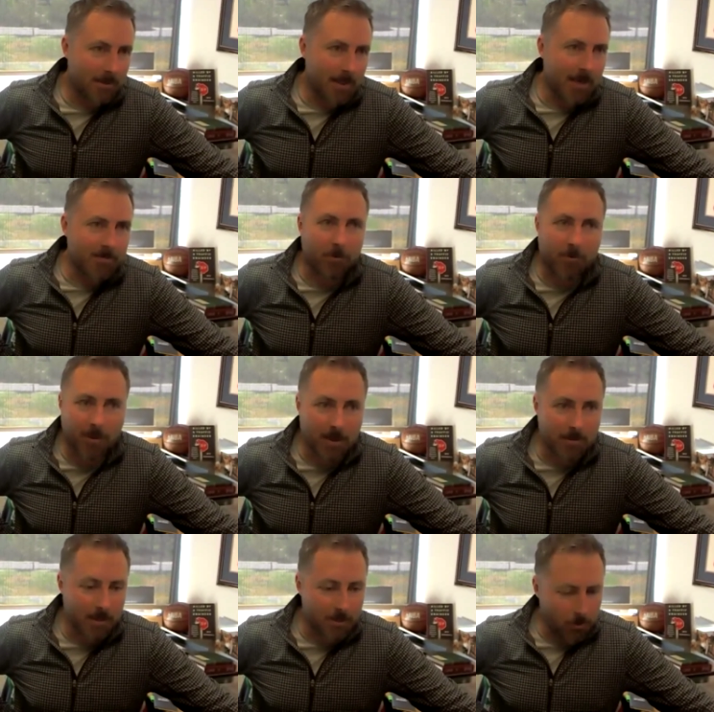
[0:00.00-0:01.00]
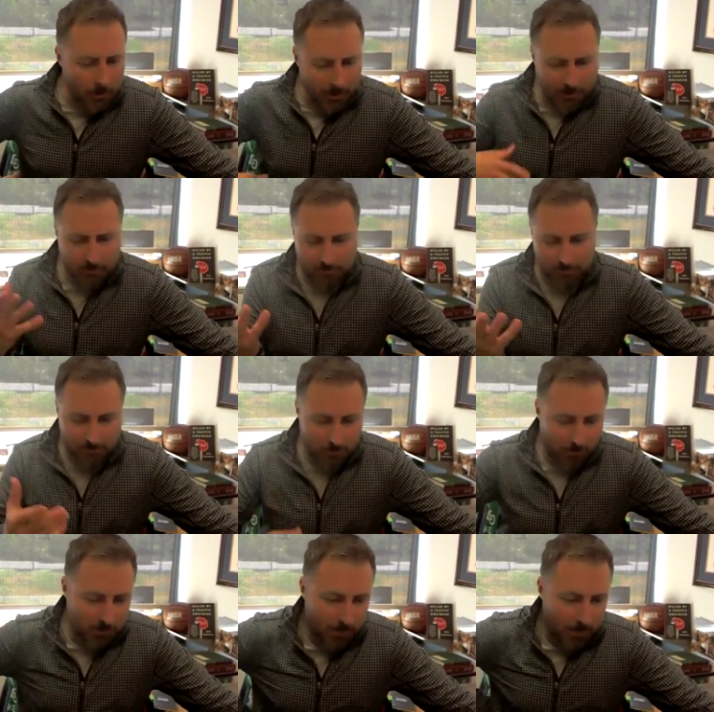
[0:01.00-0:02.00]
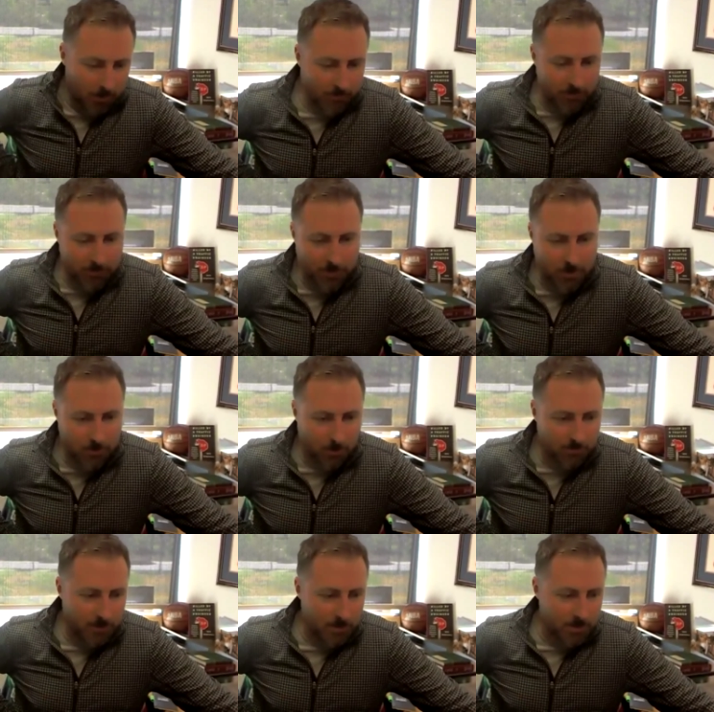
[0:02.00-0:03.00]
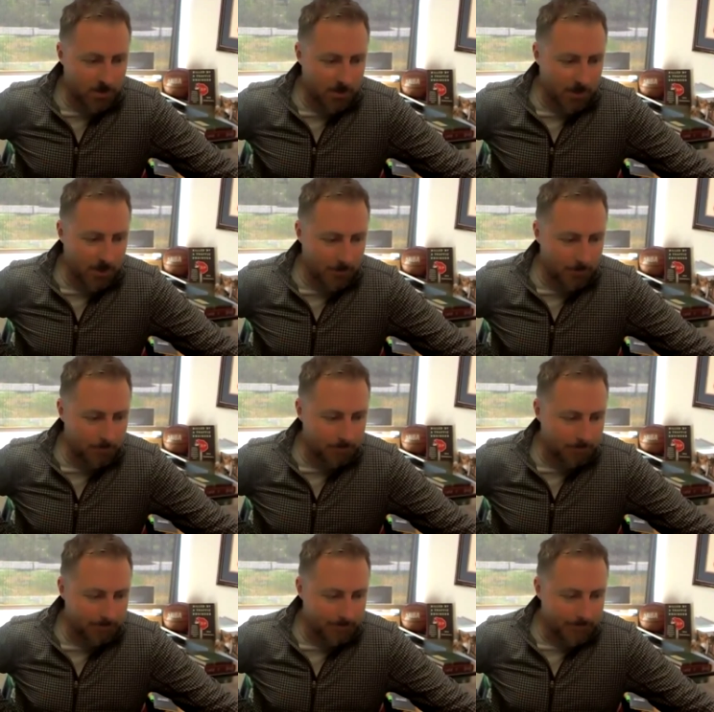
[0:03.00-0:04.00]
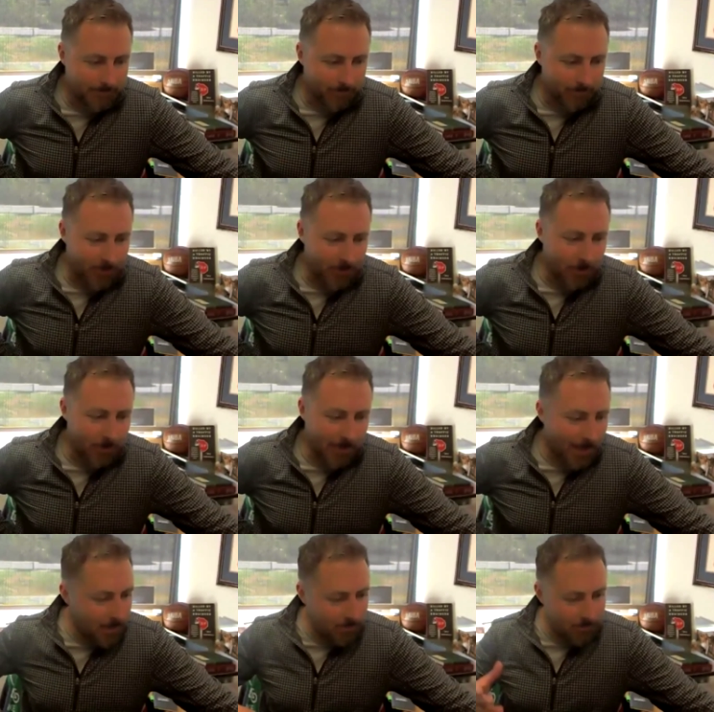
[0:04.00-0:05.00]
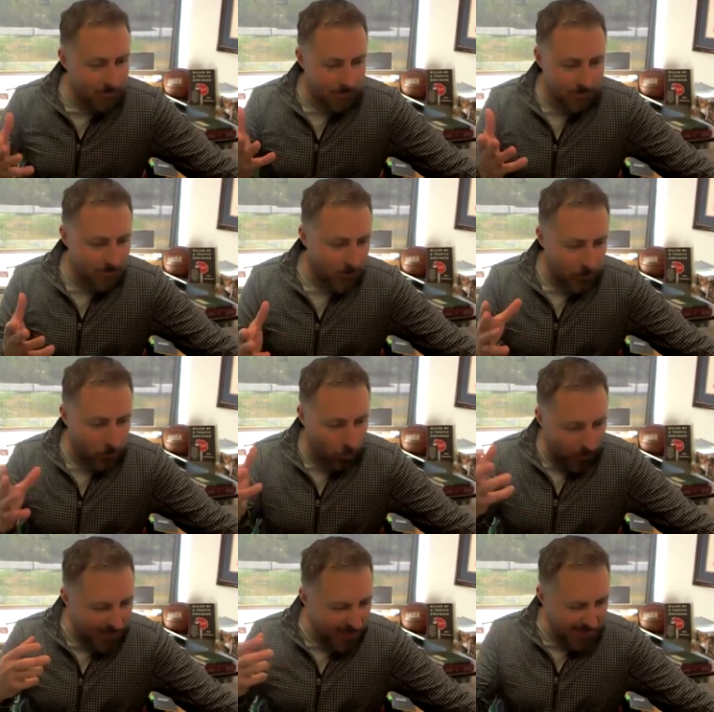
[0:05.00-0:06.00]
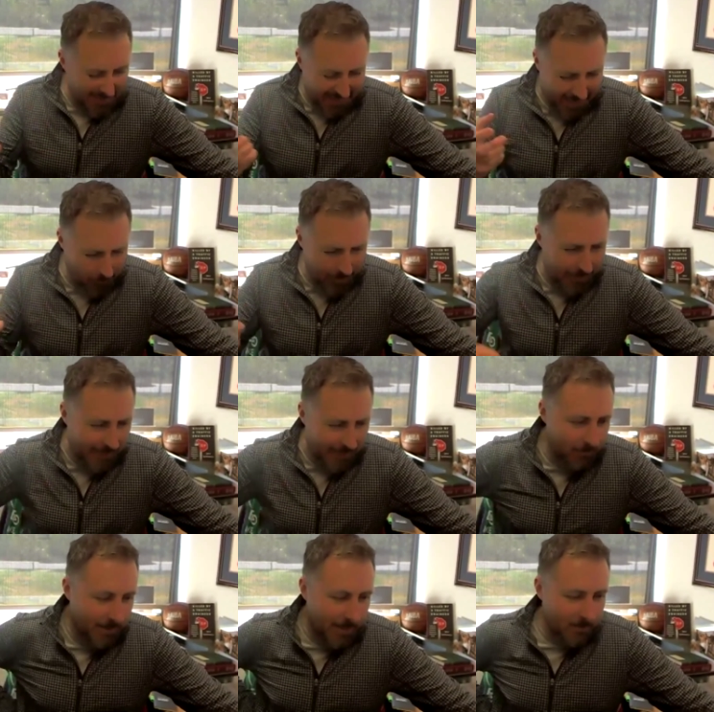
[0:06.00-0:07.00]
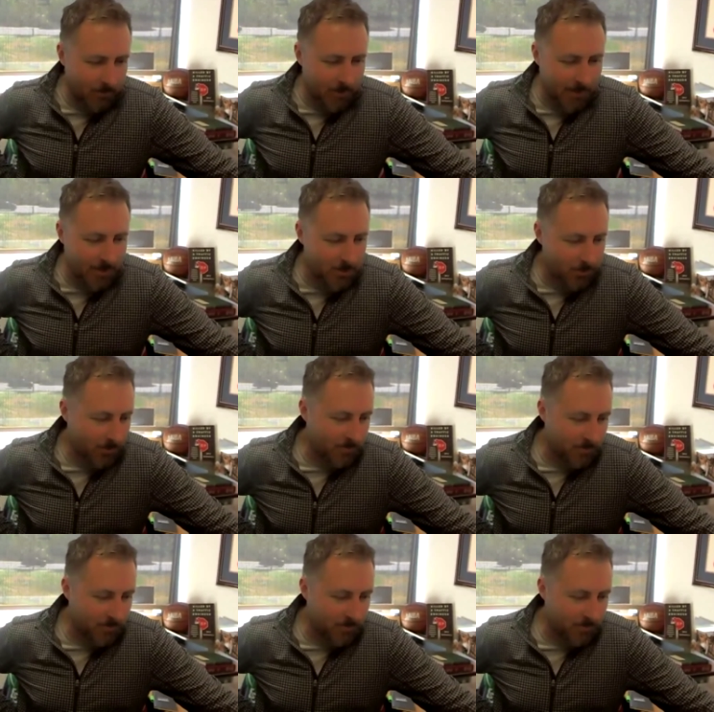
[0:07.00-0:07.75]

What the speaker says: ever think that. So like in terms of like level of service, you kind of when you read how that came together, it sort of